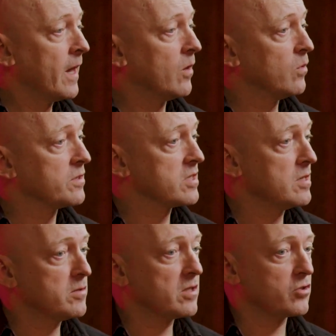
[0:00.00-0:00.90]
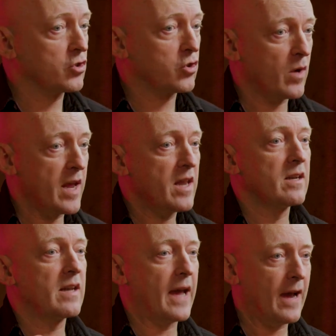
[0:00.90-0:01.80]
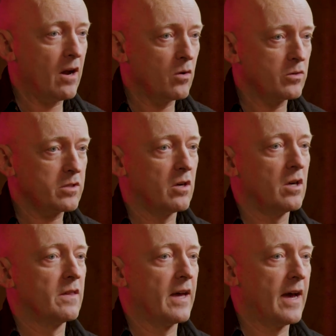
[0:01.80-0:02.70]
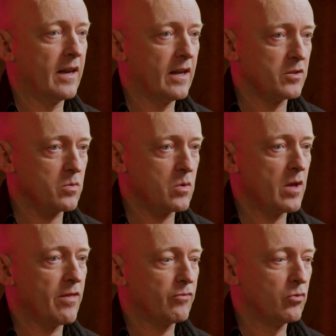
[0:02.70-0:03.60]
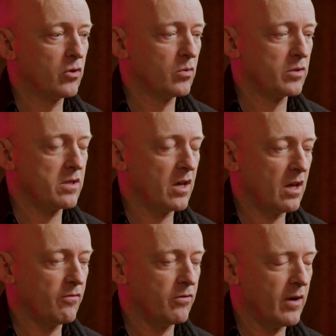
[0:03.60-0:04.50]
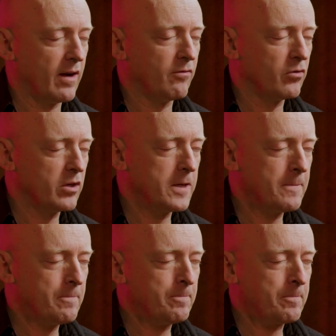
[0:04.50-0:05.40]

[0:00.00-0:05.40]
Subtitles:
And what seemed to trend out on that as we went through it was that for every